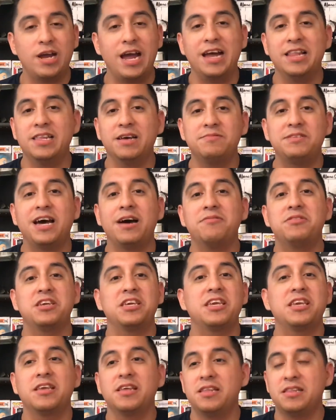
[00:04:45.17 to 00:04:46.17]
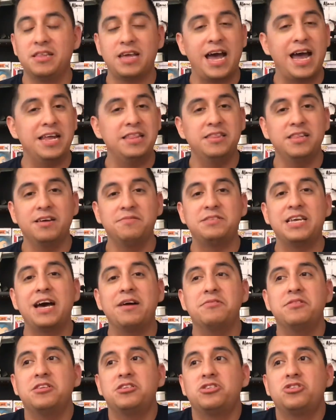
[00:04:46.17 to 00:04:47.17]
I loved how
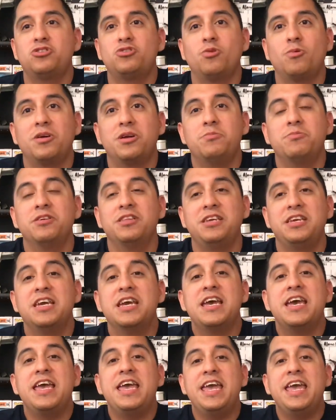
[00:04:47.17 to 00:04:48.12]
this story really